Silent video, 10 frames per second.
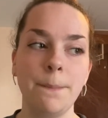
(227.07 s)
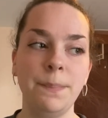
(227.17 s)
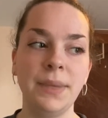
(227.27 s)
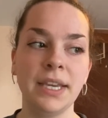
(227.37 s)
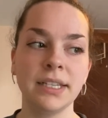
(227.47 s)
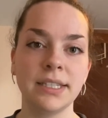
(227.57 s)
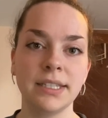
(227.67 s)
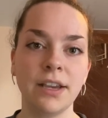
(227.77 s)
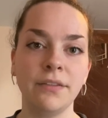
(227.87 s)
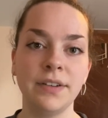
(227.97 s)
because
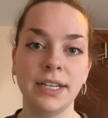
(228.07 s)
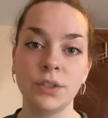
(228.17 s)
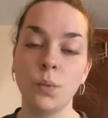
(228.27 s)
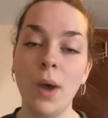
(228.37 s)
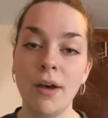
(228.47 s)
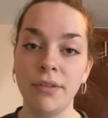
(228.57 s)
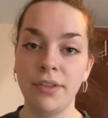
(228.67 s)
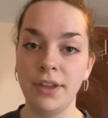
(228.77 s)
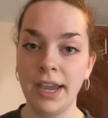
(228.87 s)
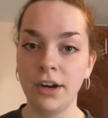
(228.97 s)
of Nick's wealth,
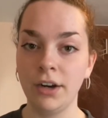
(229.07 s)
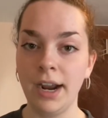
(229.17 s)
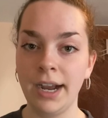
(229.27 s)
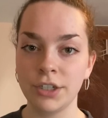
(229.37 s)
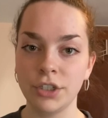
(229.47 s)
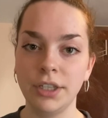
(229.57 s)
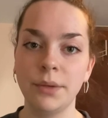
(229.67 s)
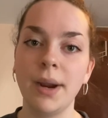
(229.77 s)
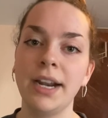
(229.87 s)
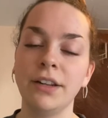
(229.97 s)
they are actually
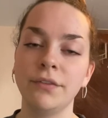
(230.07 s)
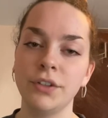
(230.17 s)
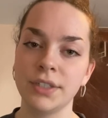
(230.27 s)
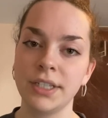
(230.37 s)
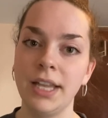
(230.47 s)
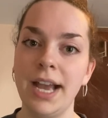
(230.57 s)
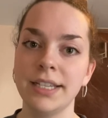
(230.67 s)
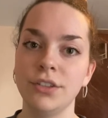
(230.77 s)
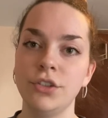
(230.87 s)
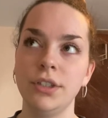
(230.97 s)
riding in first
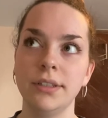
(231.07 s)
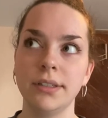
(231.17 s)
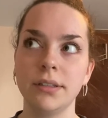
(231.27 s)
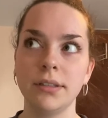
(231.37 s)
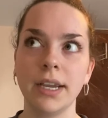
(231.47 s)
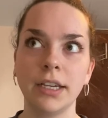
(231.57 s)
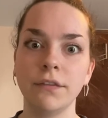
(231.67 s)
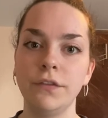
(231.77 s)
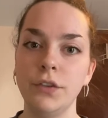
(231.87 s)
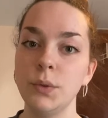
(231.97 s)
class, and she's
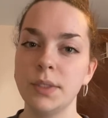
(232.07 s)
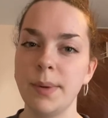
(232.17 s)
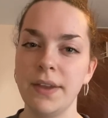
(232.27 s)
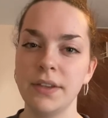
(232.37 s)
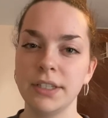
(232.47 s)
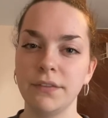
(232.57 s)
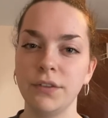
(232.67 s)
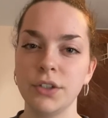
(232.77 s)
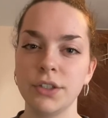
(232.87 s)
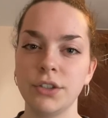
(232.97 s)
confused by this at
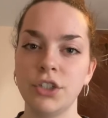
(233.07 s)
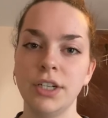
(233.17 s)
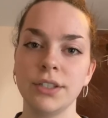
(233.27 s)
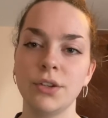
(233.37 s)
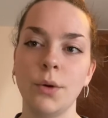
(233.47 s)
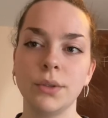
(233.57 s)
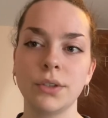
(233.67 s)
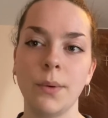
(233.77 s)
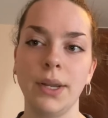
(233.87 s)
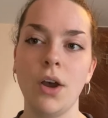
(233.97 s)
first, and she doesn't know what's
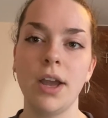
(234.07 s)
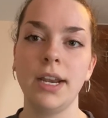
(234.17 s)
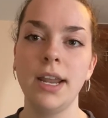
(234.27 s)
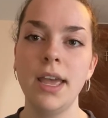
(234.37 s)
going on.